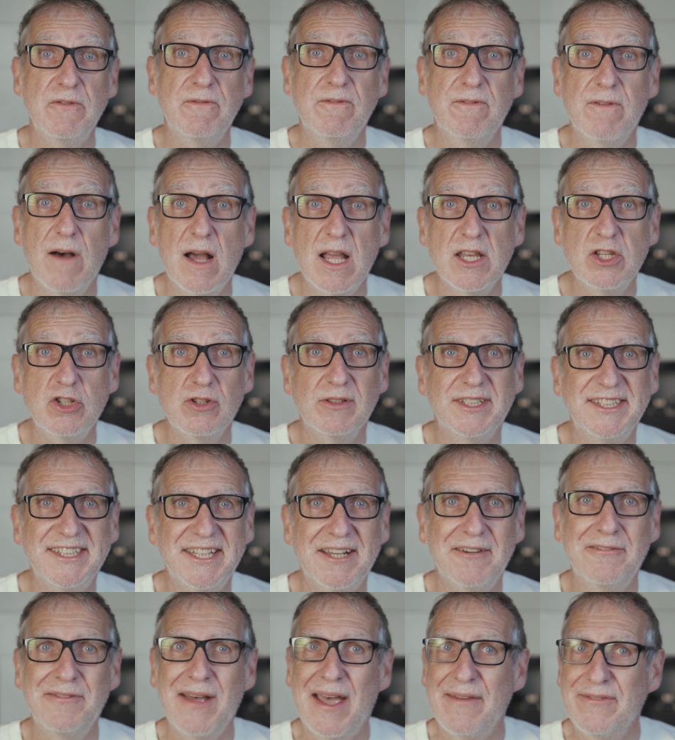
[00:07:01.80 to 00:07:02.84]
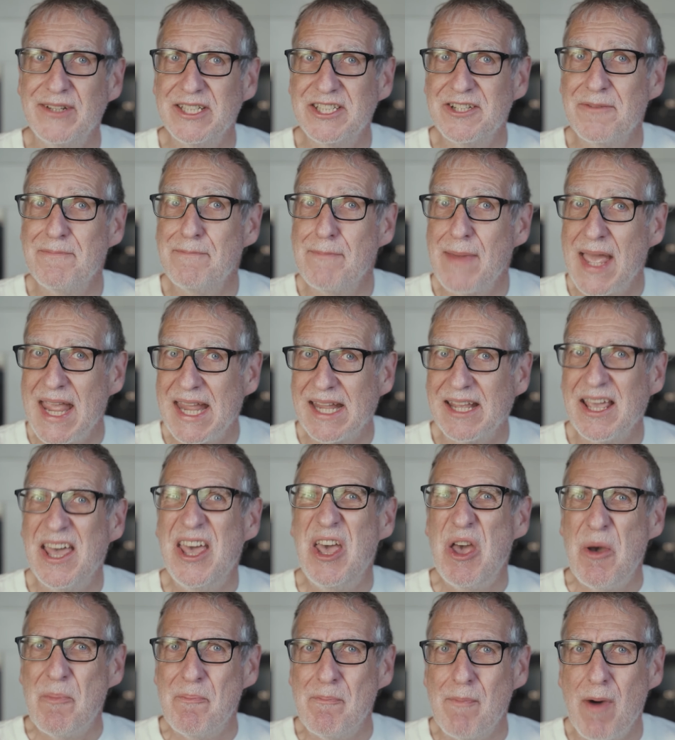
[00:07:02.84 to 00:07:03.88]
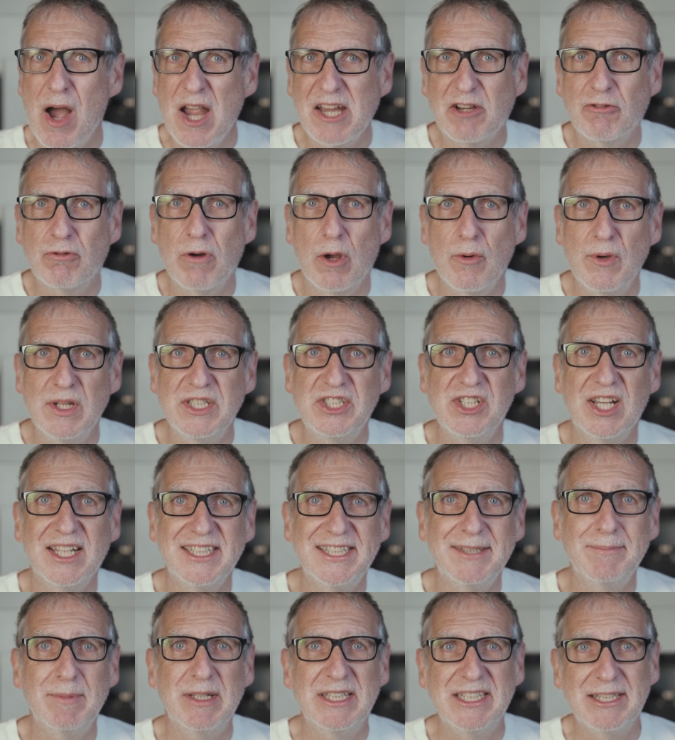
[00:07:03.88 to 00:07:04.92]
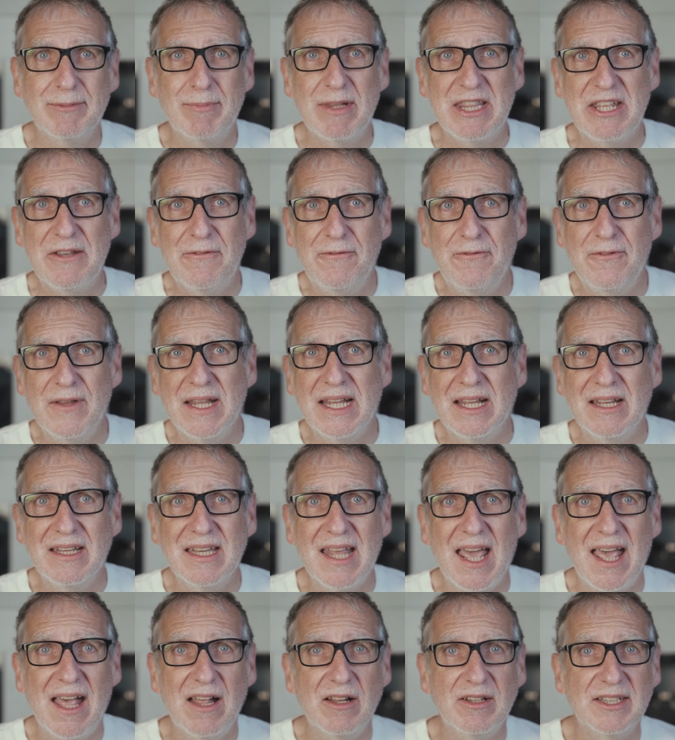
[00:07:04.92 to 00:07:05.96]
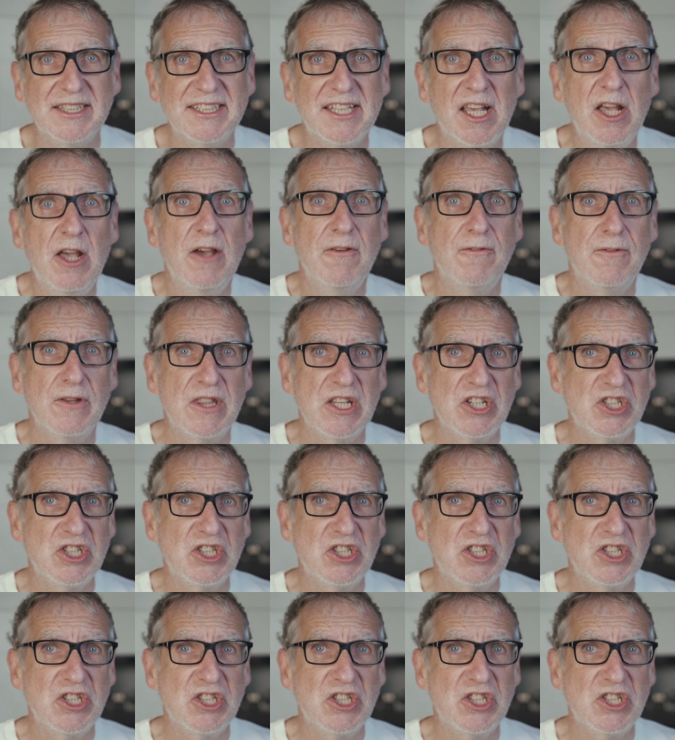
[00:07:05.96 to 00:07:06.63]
find yourself having to make micro adjustments with your fingernails for the